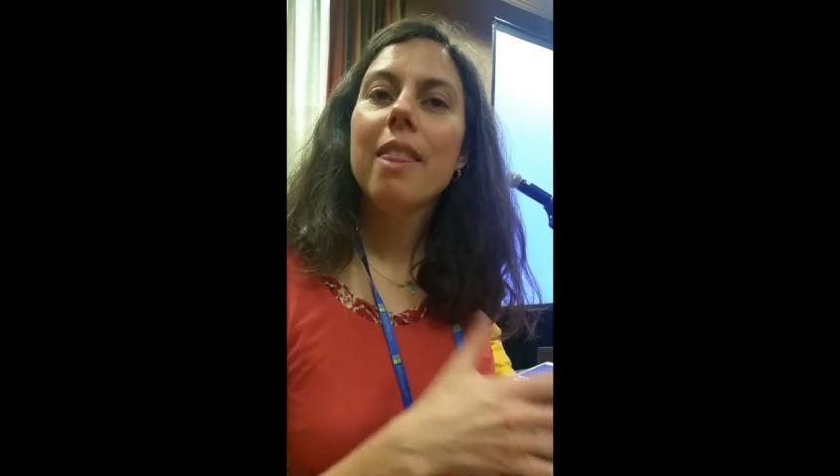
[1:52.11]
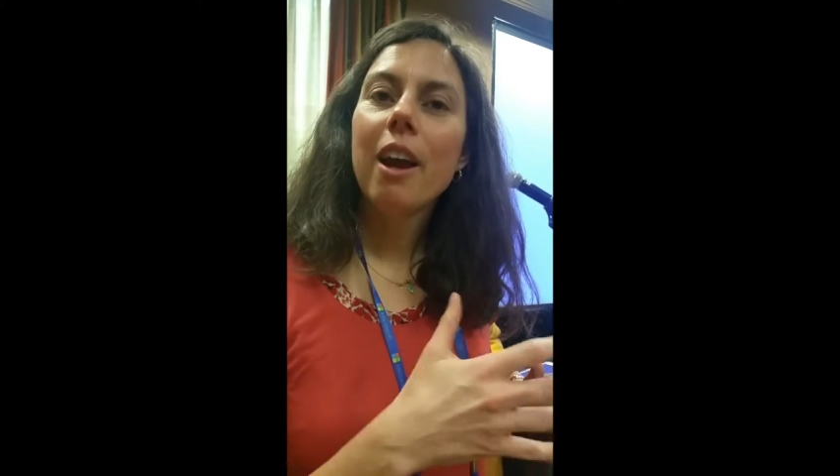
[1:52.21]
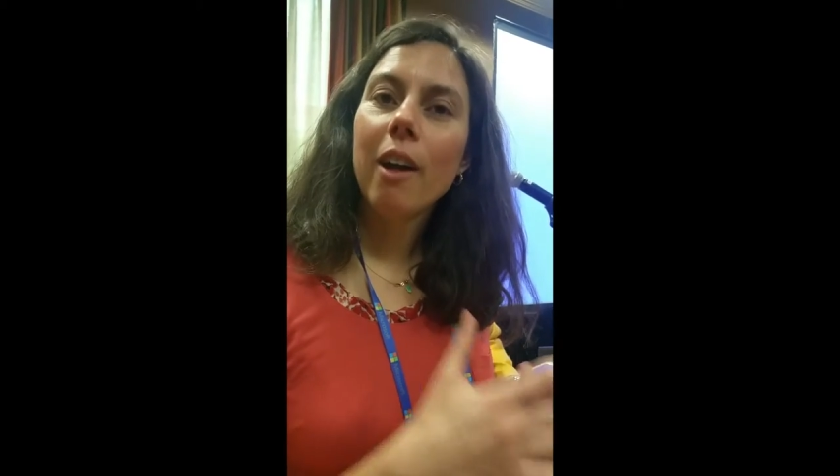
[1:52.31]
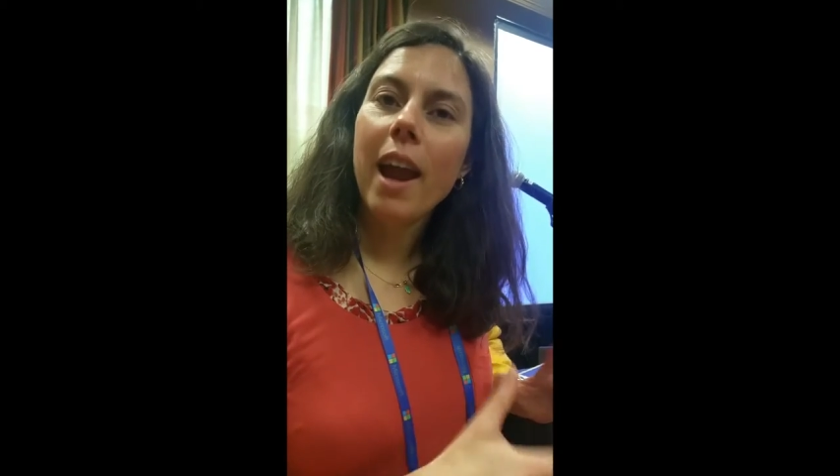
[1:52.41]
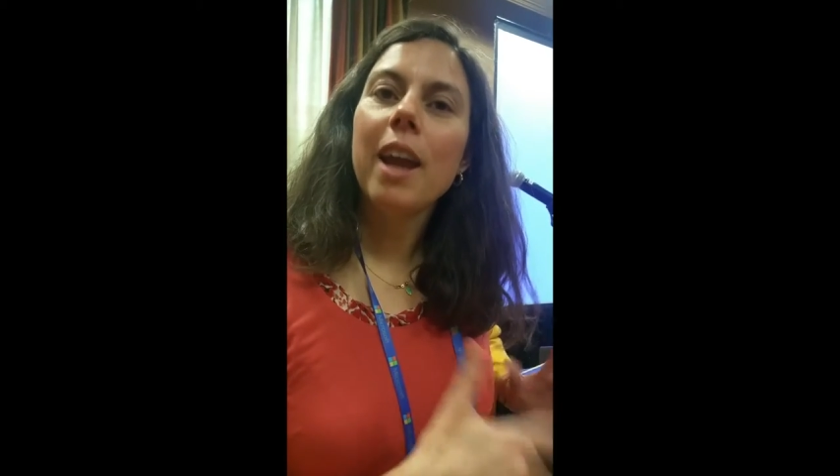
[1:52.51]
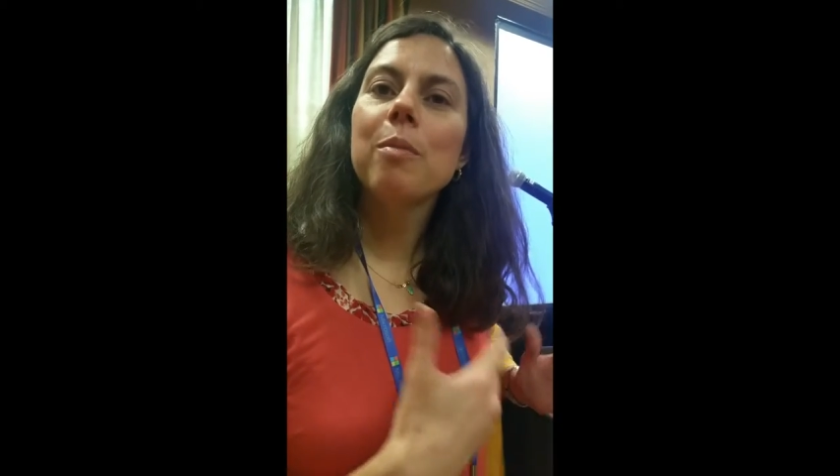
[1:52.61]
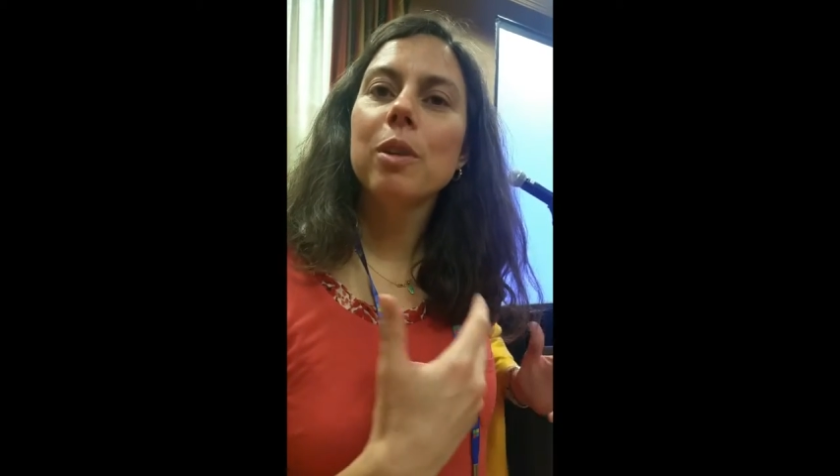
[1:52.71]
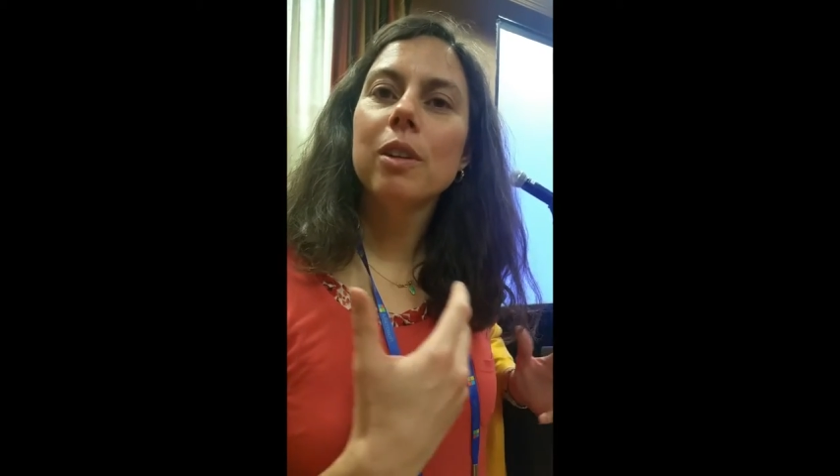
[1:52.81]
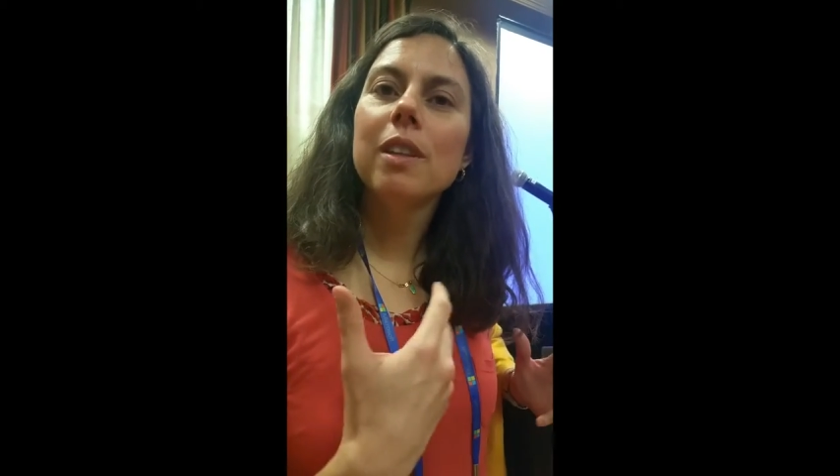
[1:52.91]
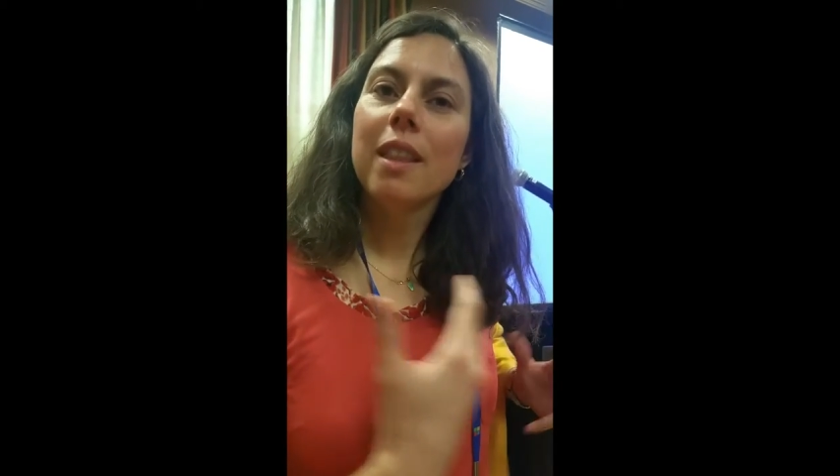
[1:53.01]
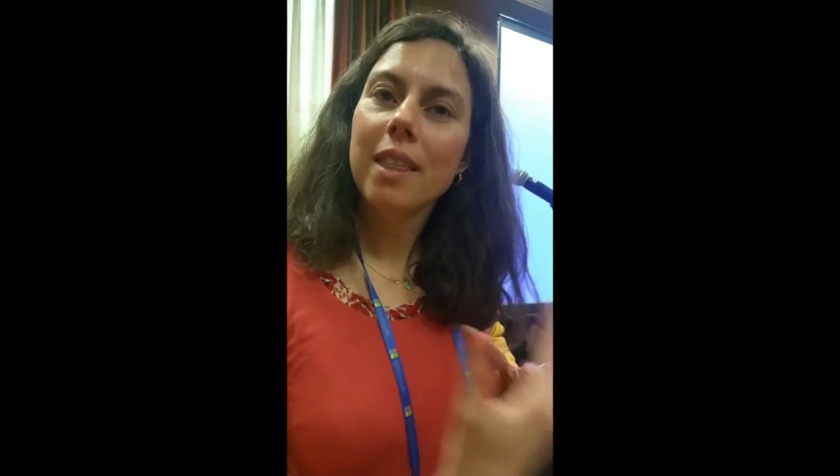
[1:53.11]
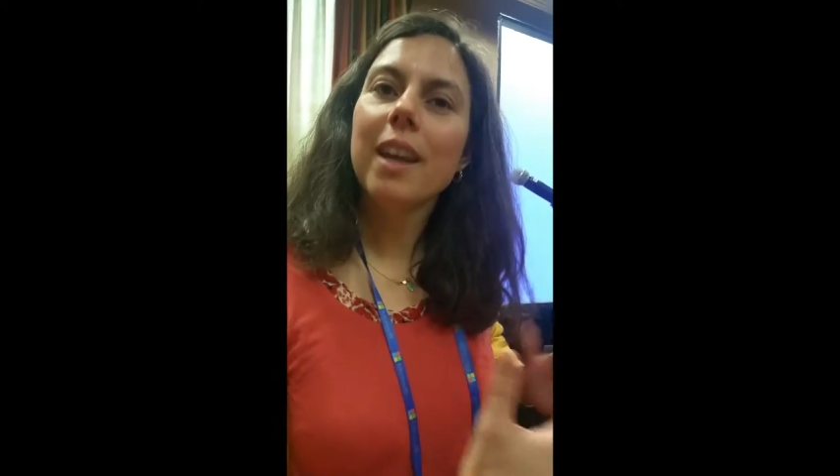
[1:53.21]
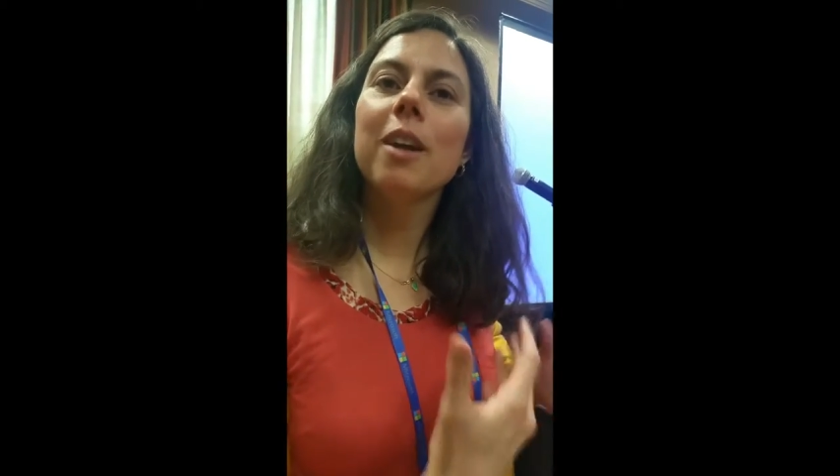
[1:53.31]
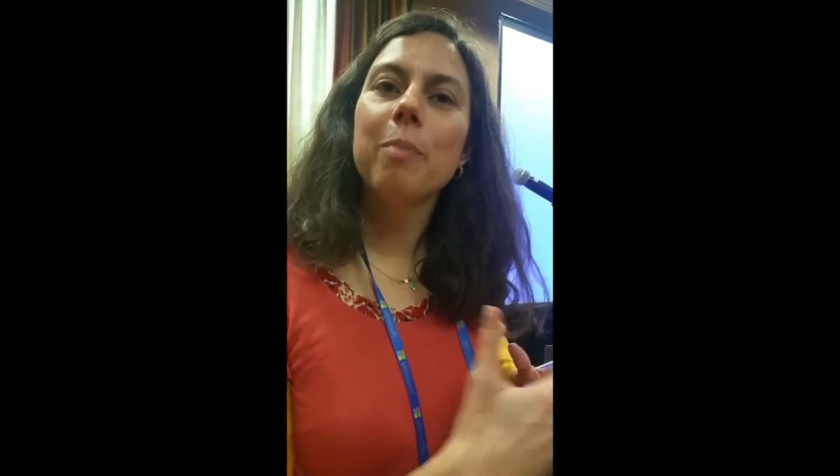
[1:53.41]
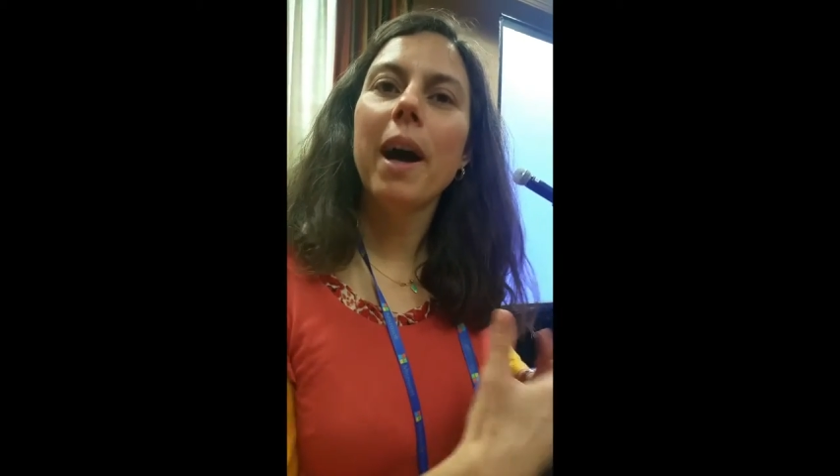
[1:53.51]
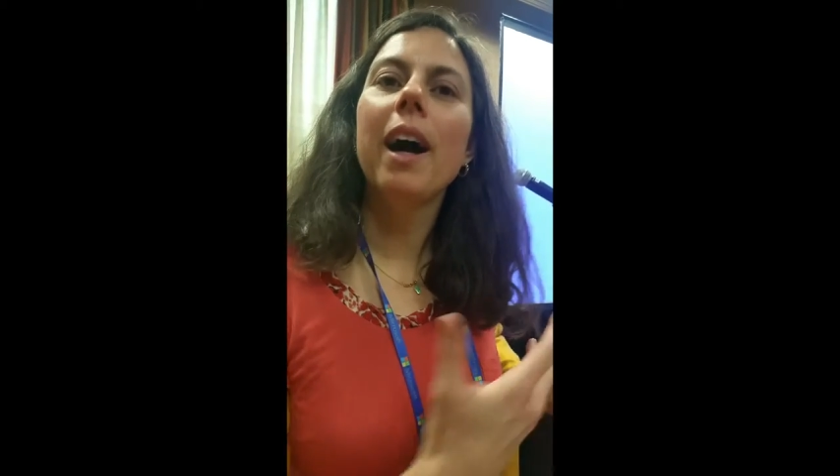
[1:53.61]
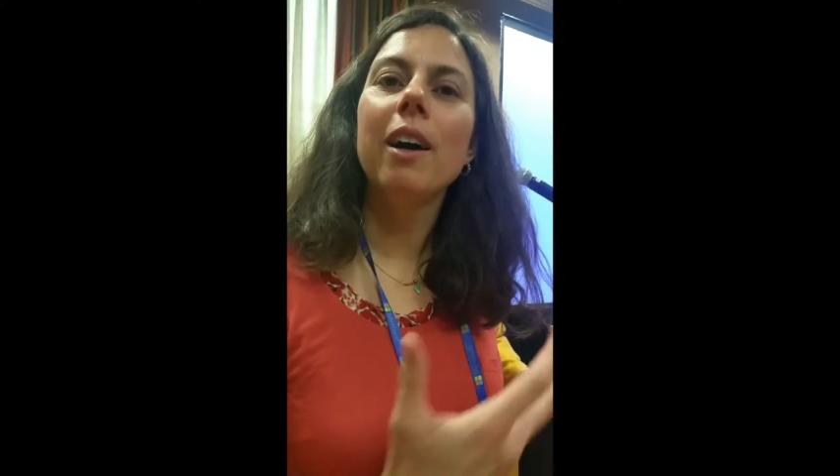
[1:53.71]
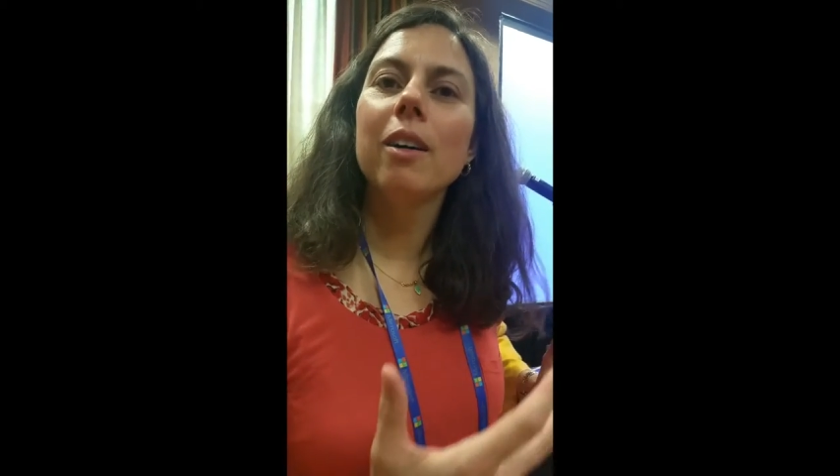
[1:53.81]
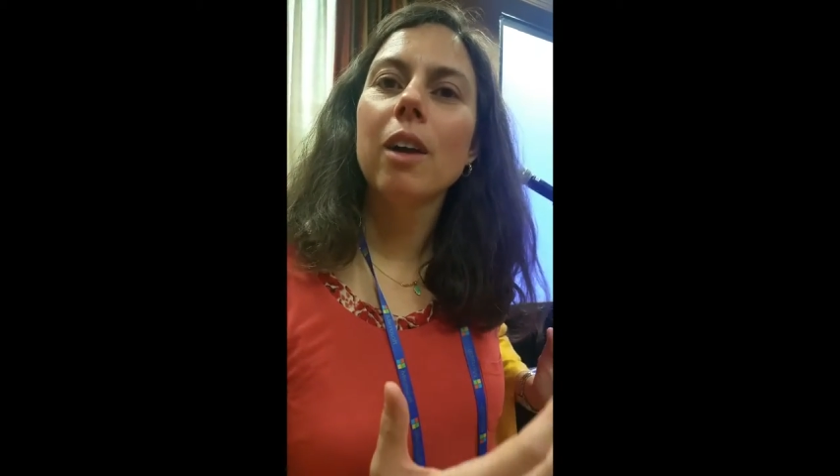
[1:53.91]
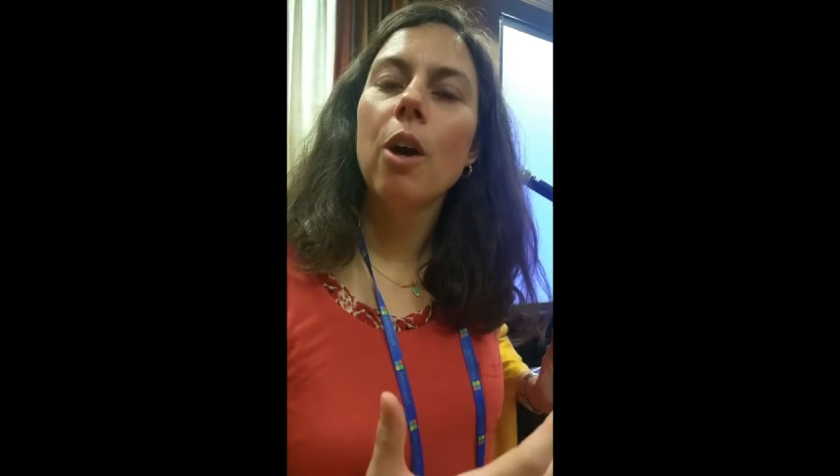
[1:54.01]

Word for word: they're able to think about,